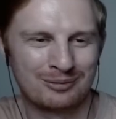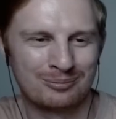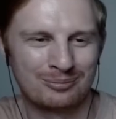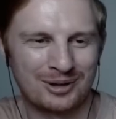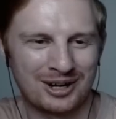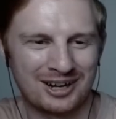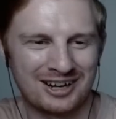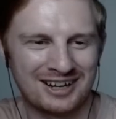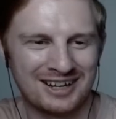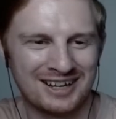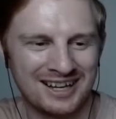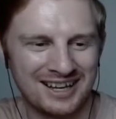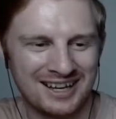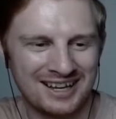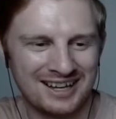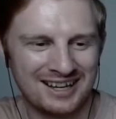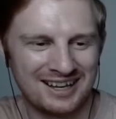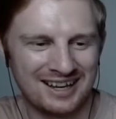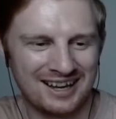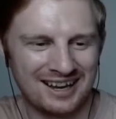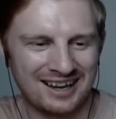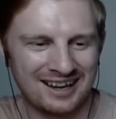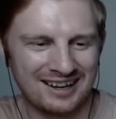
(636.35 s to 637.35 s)
But
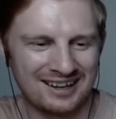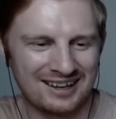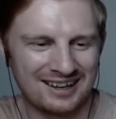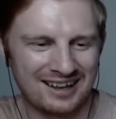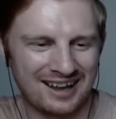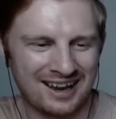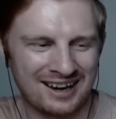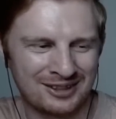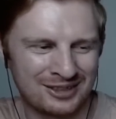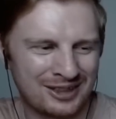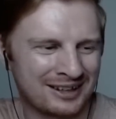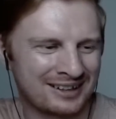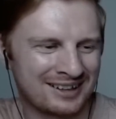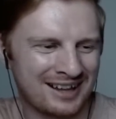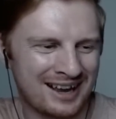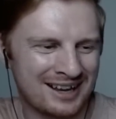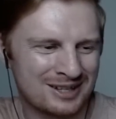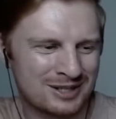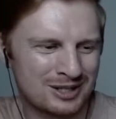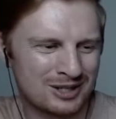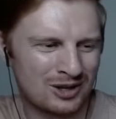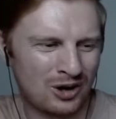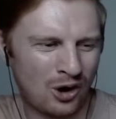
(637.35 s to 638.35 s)
I think that
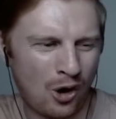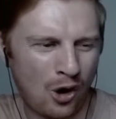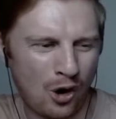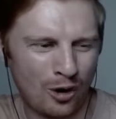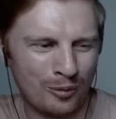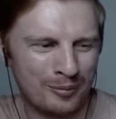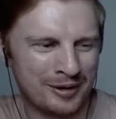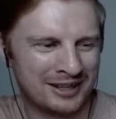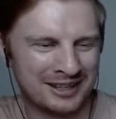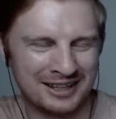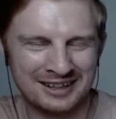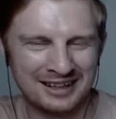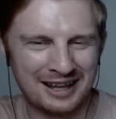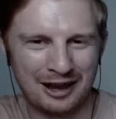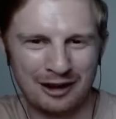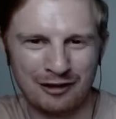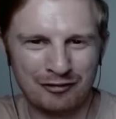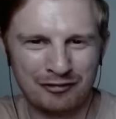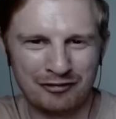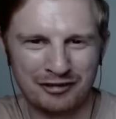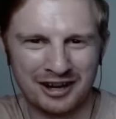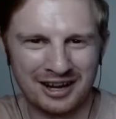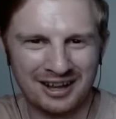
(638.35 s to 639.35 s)
is common in
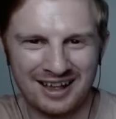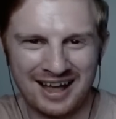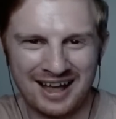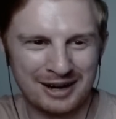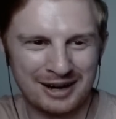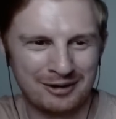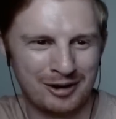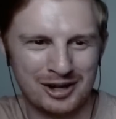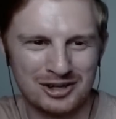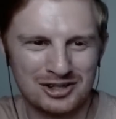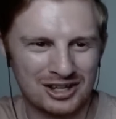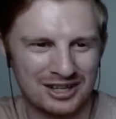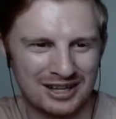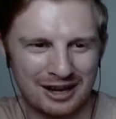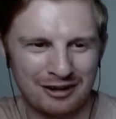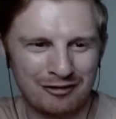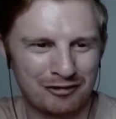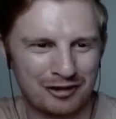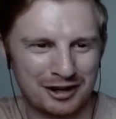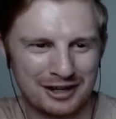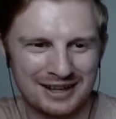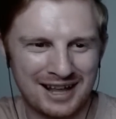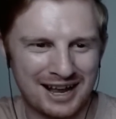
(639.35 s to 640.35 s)
every language and
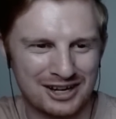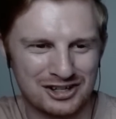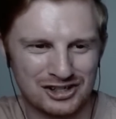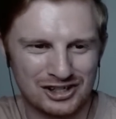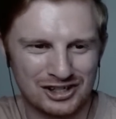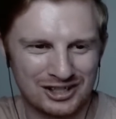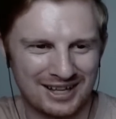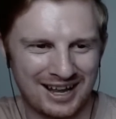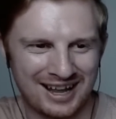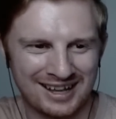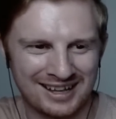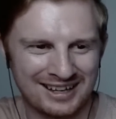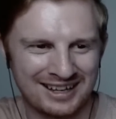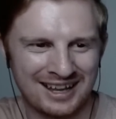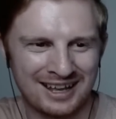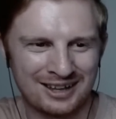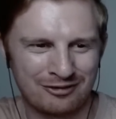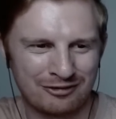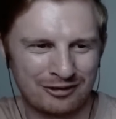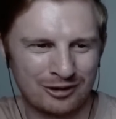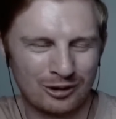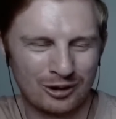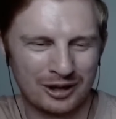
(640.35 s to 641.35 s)
every nationality. I
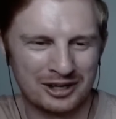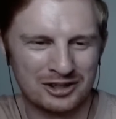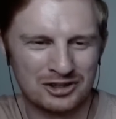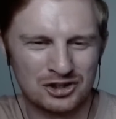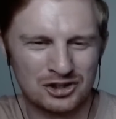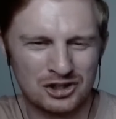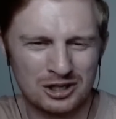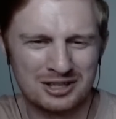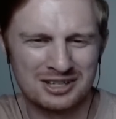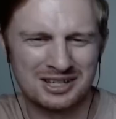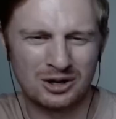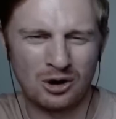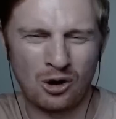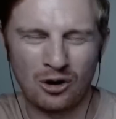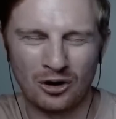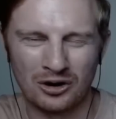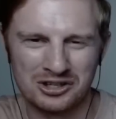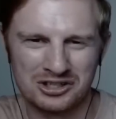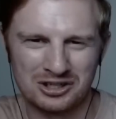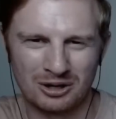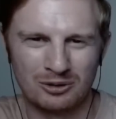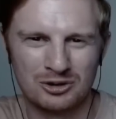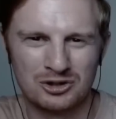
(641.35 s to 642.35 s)
feel like
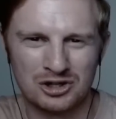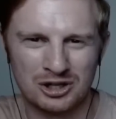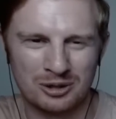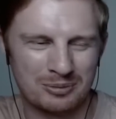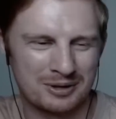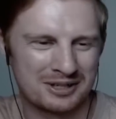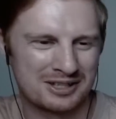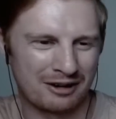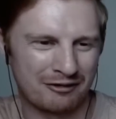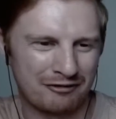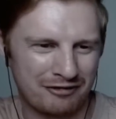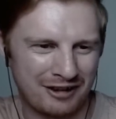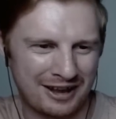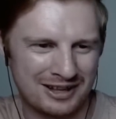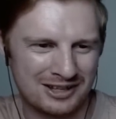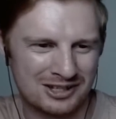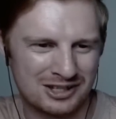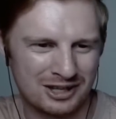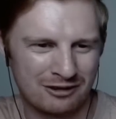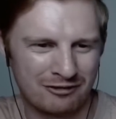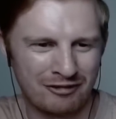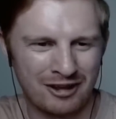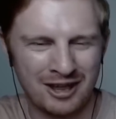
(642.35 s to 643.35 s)
calling someone cheap is
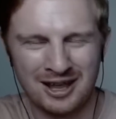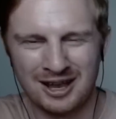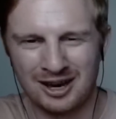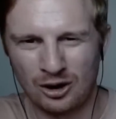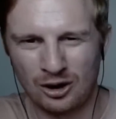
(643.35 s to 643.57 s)
offensive.